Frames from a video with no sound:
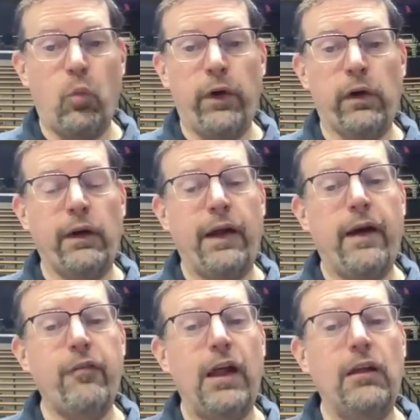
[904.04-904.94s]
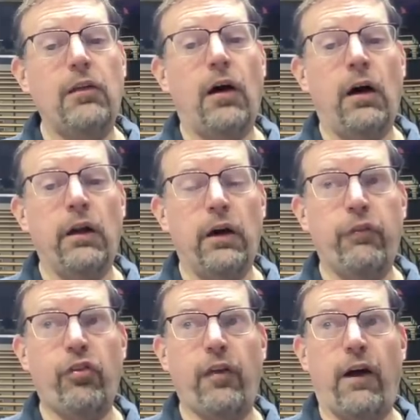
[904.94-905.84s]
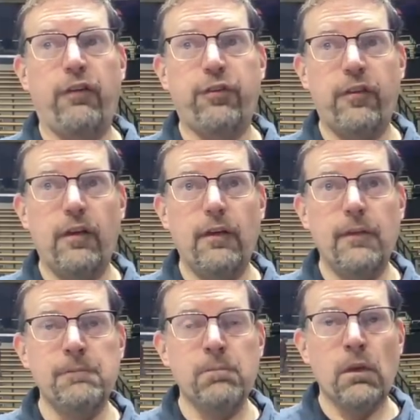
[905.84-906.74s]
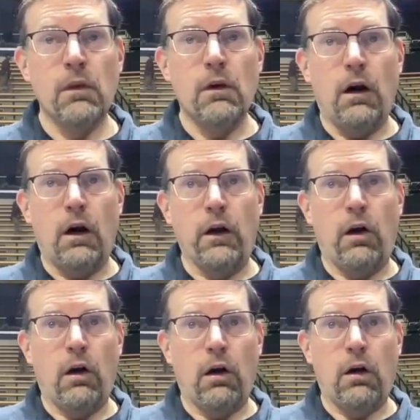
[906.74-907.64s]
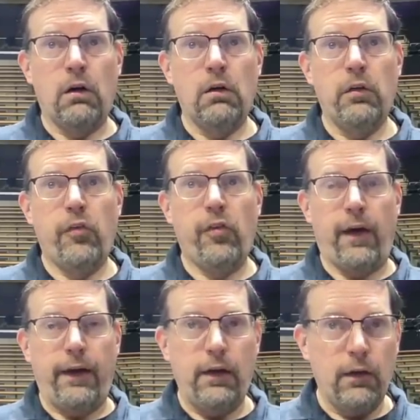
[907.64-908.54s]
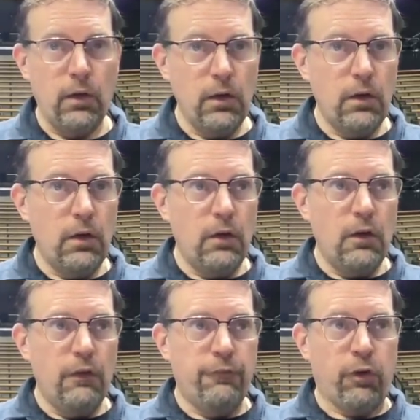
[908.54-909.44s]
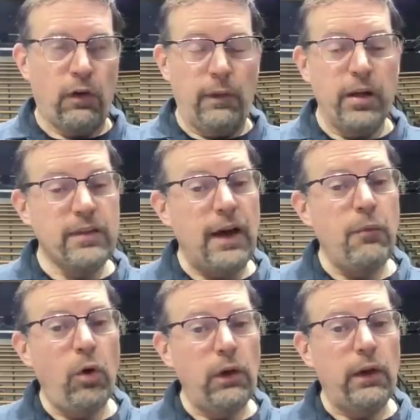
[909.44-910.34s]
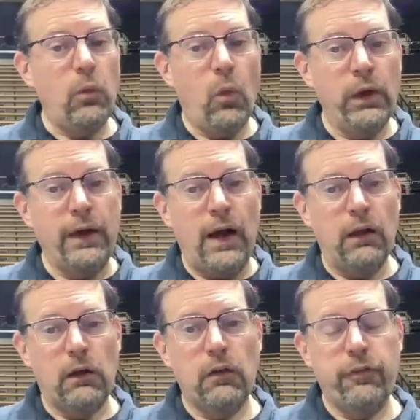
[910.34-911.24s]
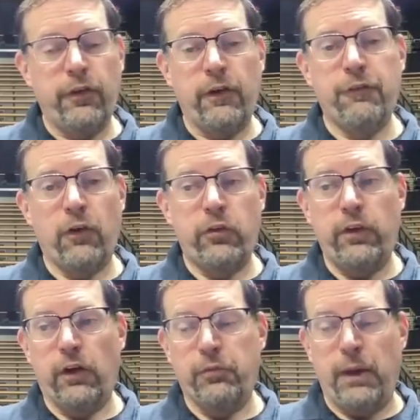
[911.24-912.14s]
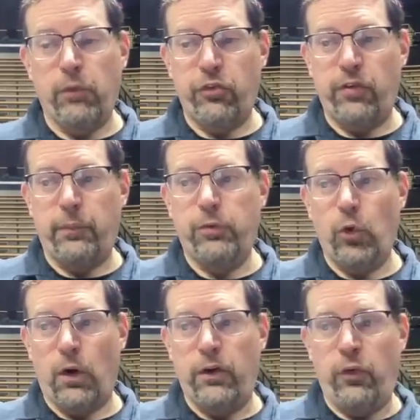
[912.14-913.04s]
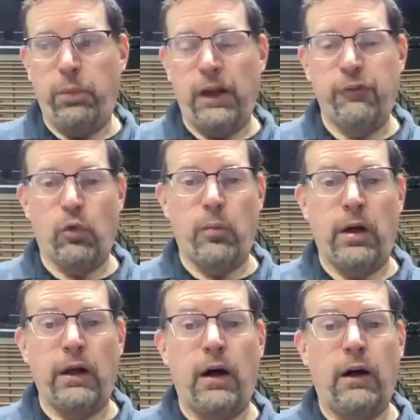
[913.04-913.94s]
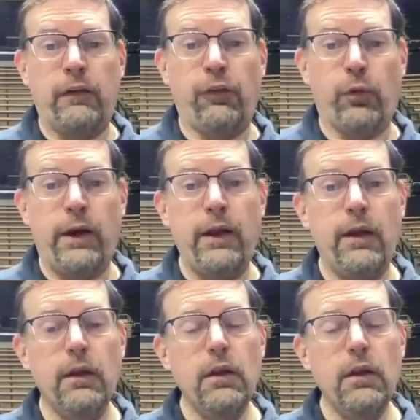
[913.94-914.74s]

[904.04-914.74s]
We are going to have a ton of stuff on our site for a limited time only. One dollar for your first year of membership to our new platform on On3.